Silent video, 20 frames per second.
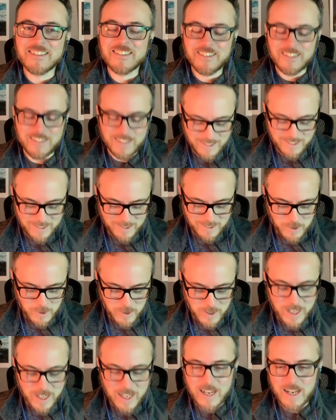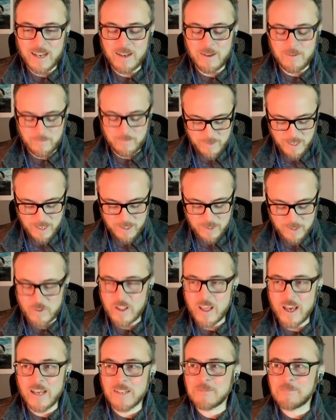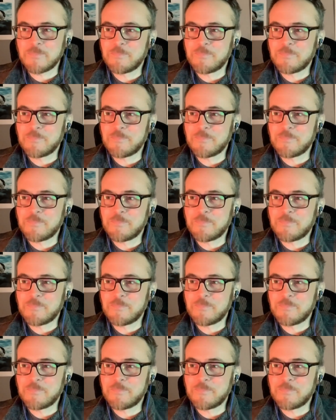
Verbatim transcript: oh, that's cool. I, I, I thanks for that.